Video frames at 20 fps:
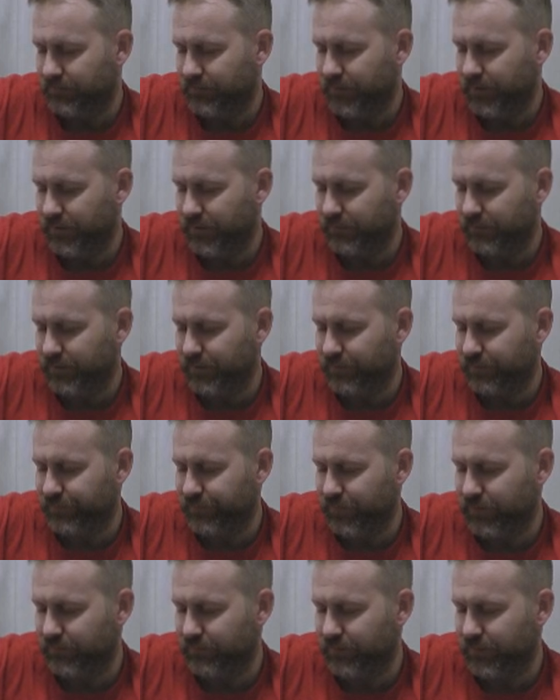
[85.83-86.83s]
Thank you,
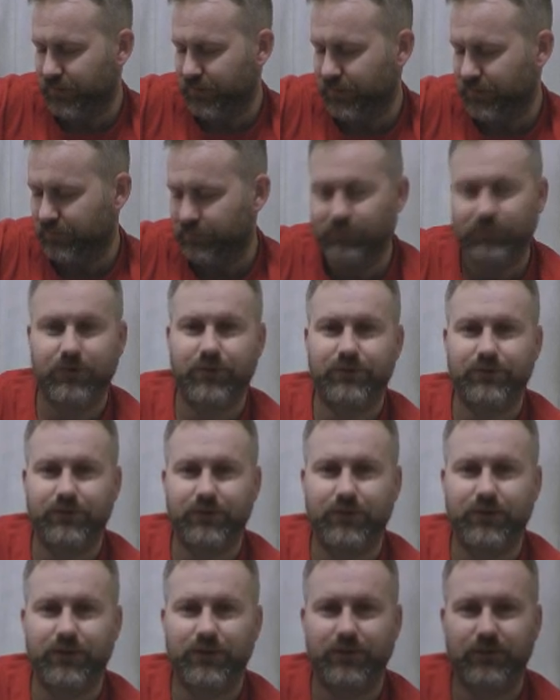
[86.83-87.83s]
Delphine B. What a
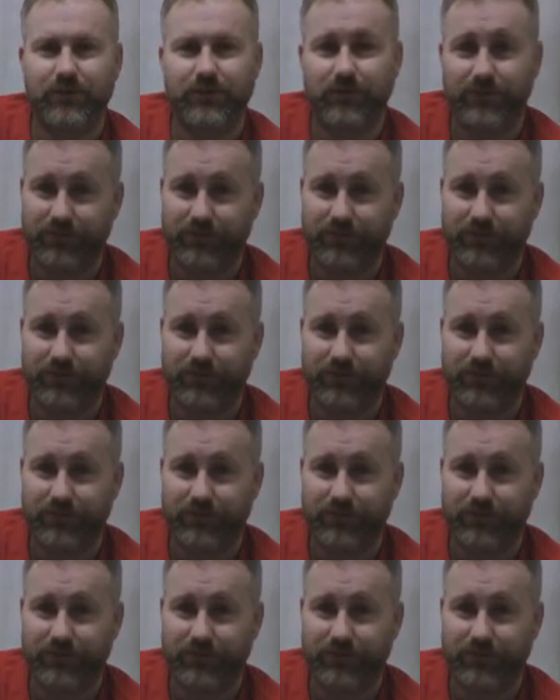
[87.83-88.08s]
journey.